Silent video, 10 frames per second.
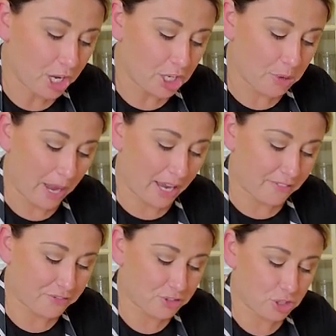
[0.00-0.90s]
You
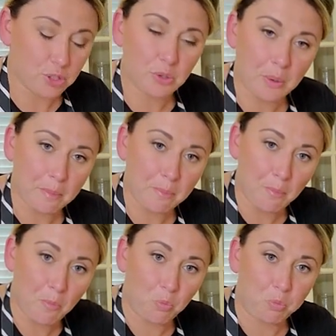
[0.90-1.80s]
have to
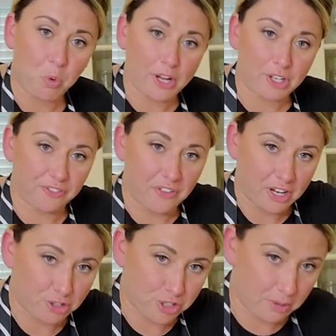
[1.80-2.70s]
run your
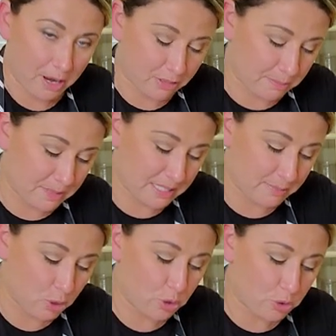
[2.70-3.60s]
fingers around to be
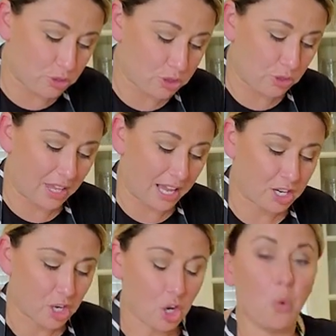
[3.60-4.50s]
smooth so that